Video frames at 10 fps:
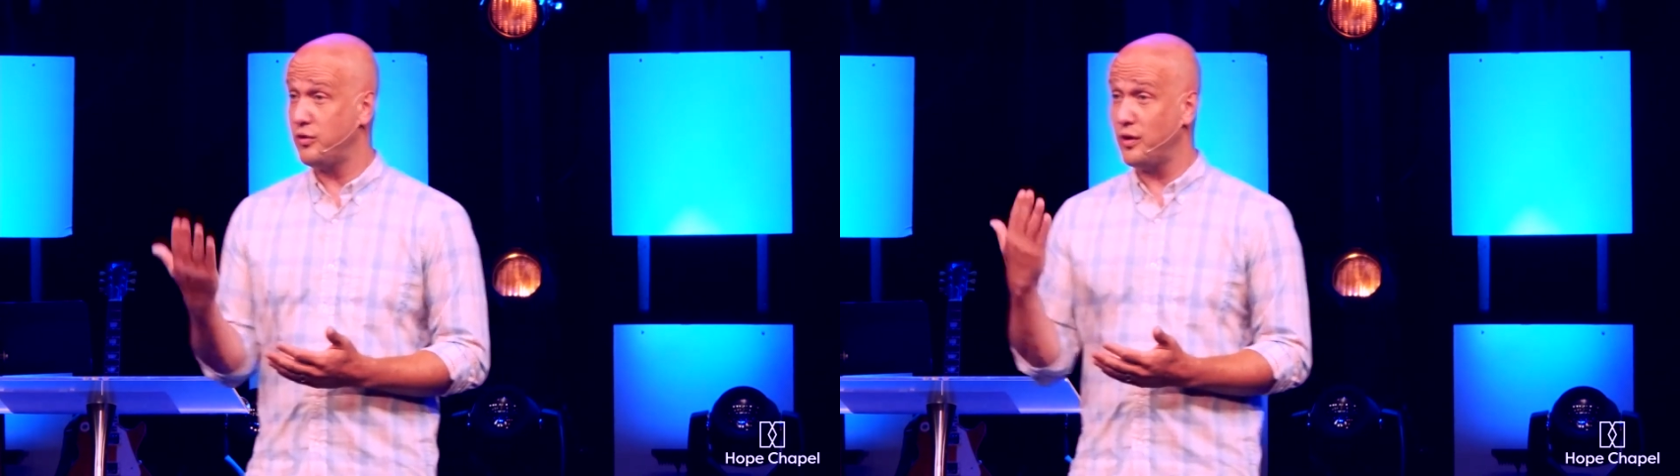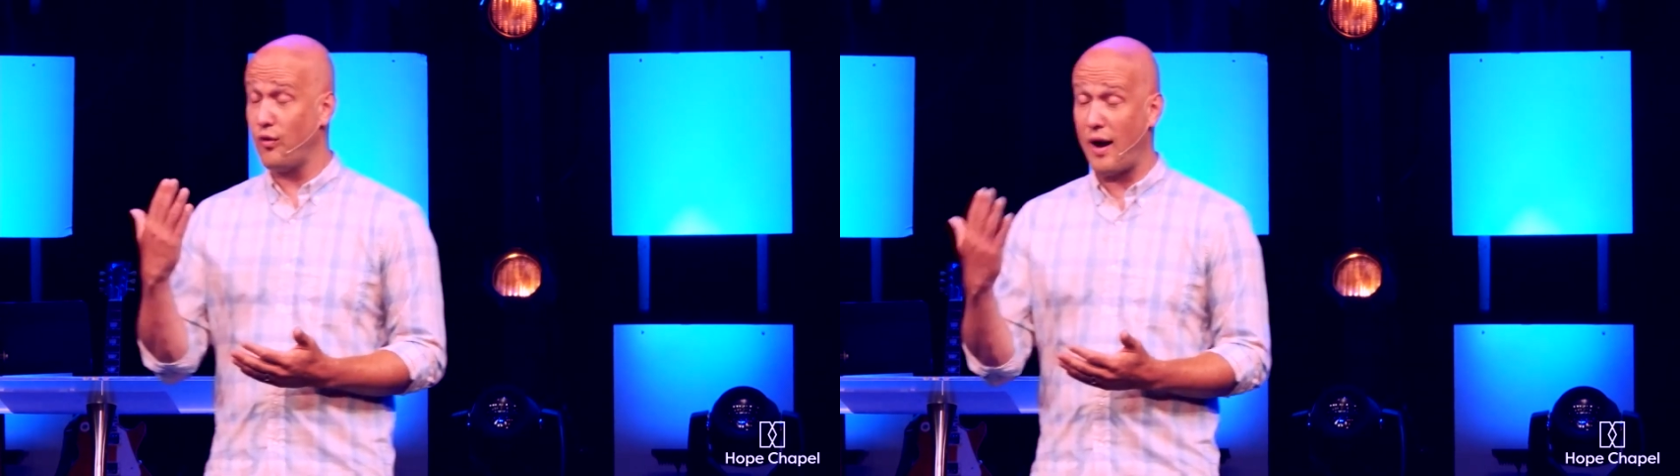
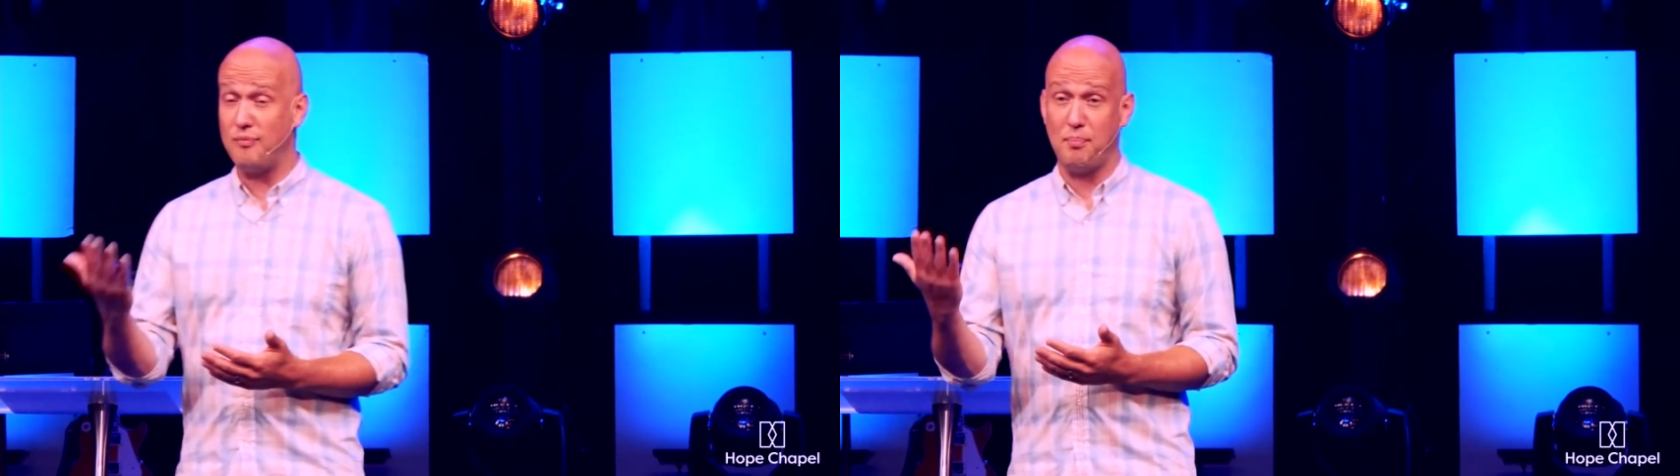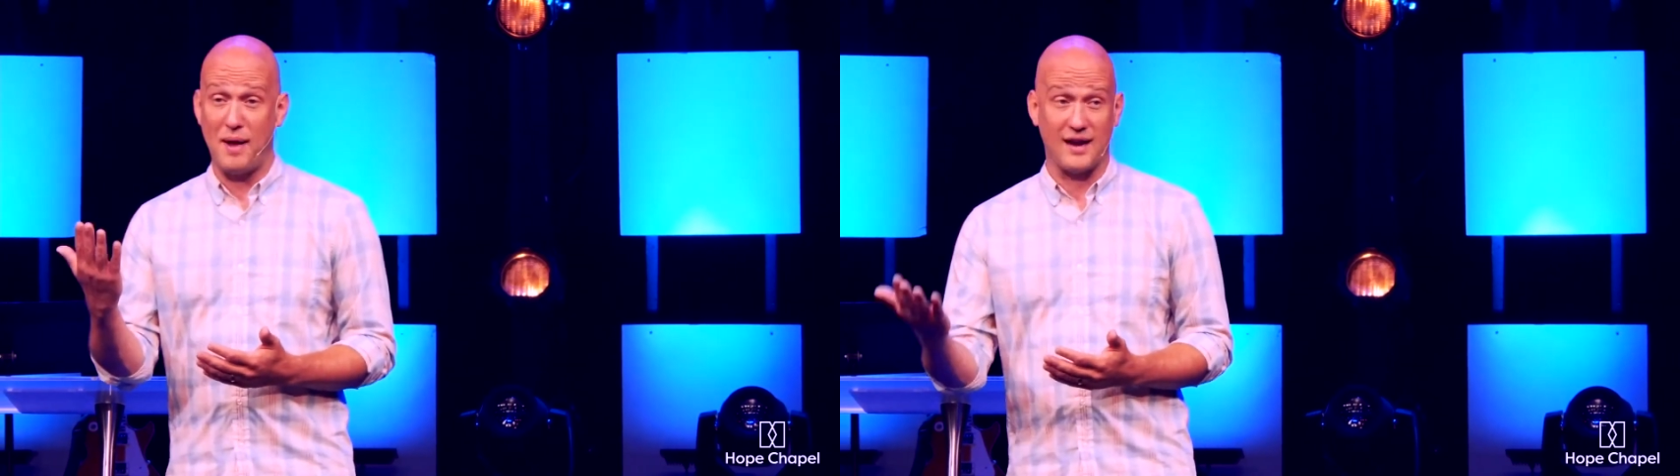grabbed the
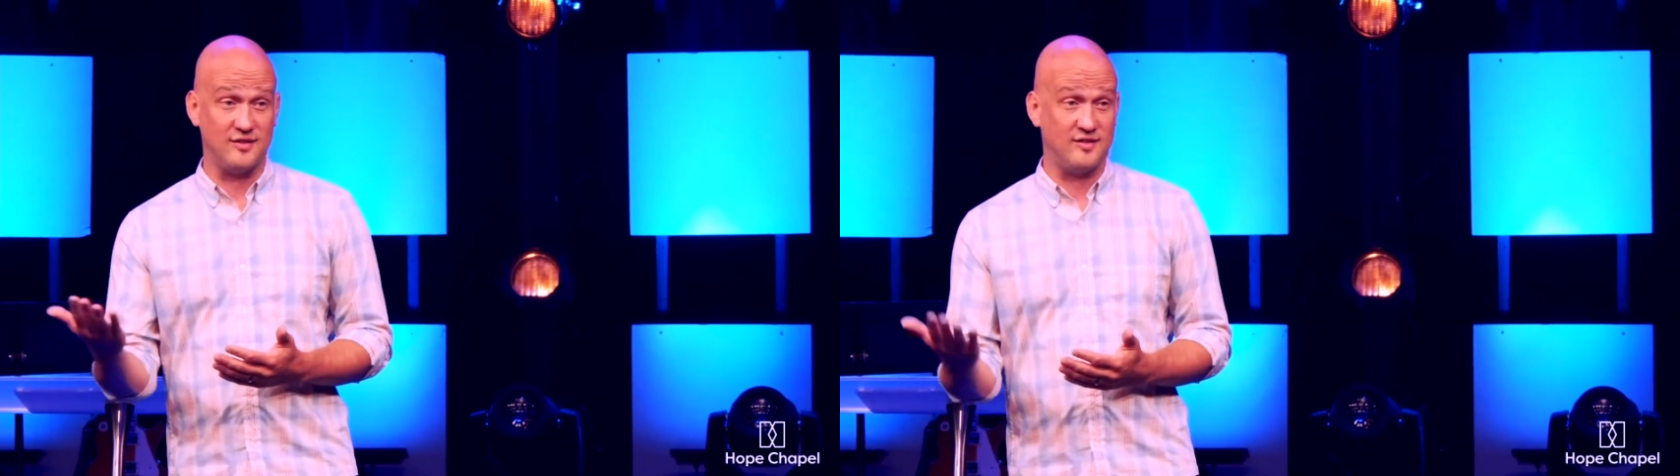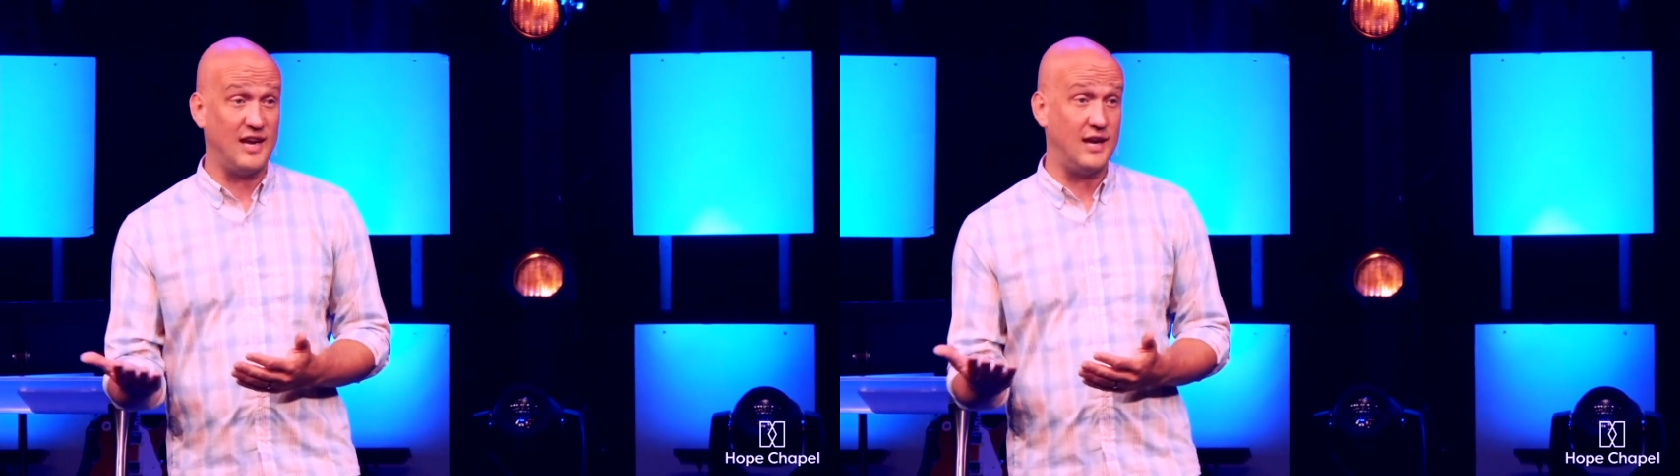pack of
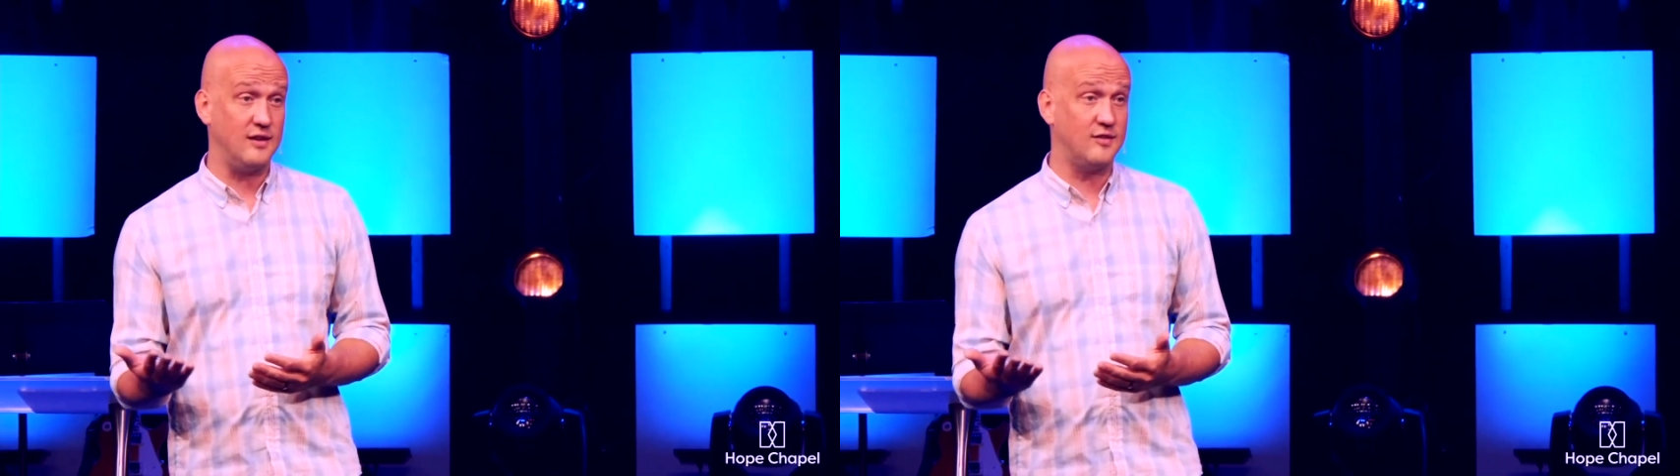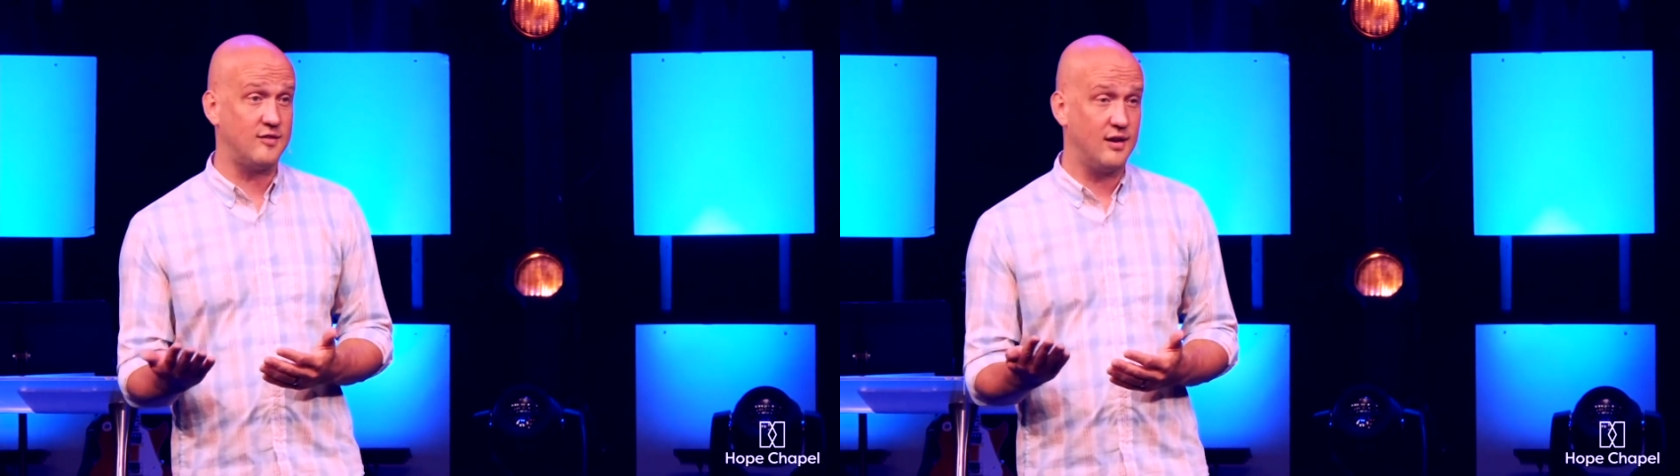seeds.